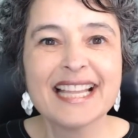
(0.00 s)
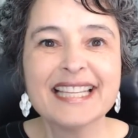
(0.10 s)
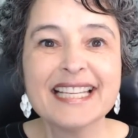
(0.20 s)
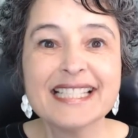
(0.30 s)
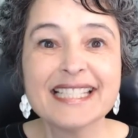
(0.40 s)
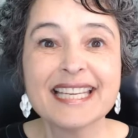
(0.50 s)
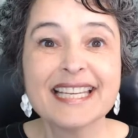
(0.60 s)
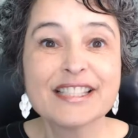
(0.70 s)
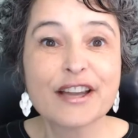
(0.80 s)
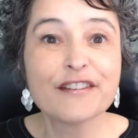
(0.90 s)
These
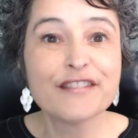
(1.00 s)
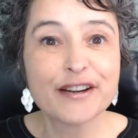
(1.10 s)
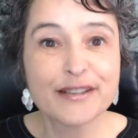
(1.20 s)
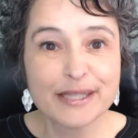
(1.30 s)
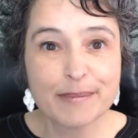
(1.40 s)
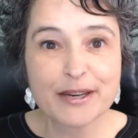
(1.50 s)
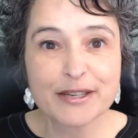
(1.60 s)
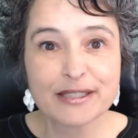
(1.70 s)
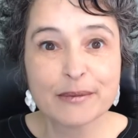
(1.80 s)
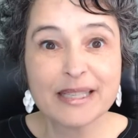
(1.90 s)
kids are very
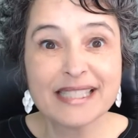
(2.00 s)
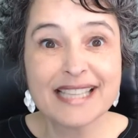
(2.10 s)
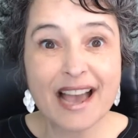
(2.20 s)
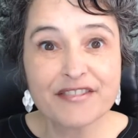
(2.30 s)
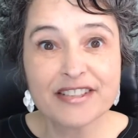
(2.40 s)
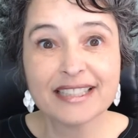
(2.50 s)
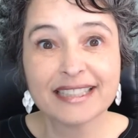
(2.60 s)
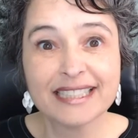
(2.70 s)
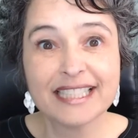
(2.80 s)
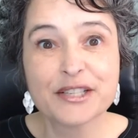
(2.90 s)
special and we
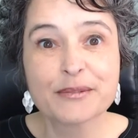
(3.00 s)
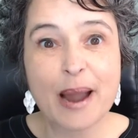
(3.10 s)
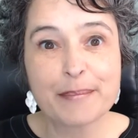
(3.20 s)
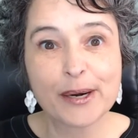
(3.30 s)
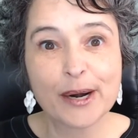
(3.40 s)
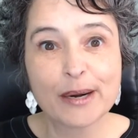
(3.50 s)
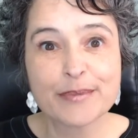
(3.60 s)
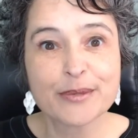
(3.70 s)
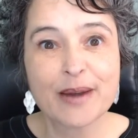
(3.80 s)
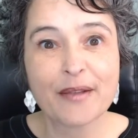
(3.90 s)
definitely need to wrap our
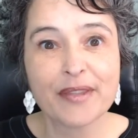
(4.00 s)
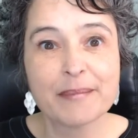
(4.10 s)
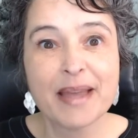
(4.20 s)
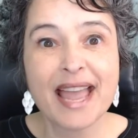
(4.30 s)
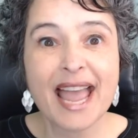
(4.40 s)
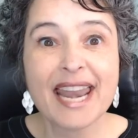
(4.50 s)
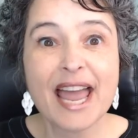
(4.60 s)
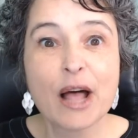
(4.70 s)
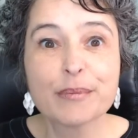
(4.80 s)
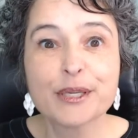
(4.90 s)
arms around them and
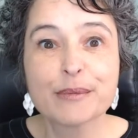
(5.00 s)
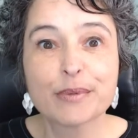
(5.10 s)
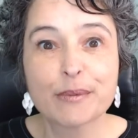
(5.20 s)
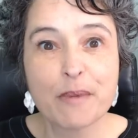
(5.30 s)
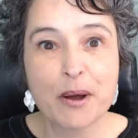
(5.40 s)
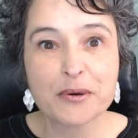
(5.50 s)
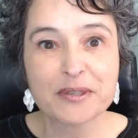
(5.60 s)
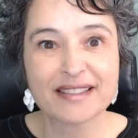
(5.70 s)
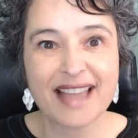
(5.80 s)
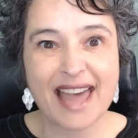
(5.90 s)
help to
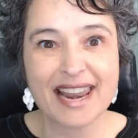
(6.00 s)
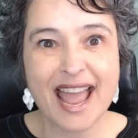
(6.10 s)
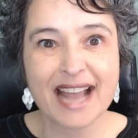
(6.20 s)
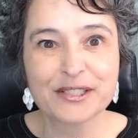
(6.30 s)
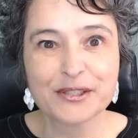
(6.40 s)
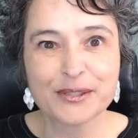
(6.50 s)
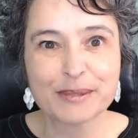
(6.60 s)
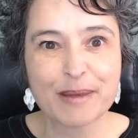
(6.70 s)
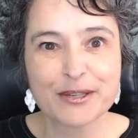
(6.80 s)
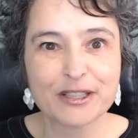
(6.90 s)
promote that extra
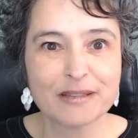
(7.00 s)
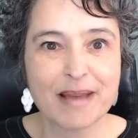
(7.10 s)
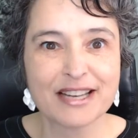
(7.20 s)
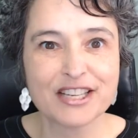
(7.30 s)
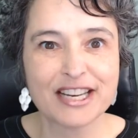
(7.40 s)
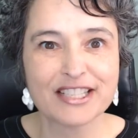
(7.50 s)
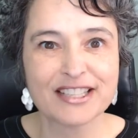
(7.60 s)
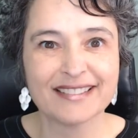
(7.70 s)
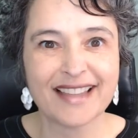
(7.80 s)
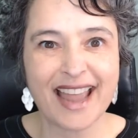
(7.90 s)
special
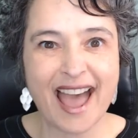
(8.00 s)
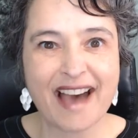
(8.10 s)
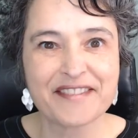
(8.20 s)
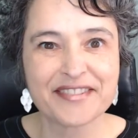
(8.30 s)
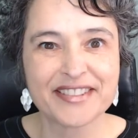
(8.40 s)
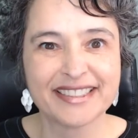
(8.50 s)
imagination that they have.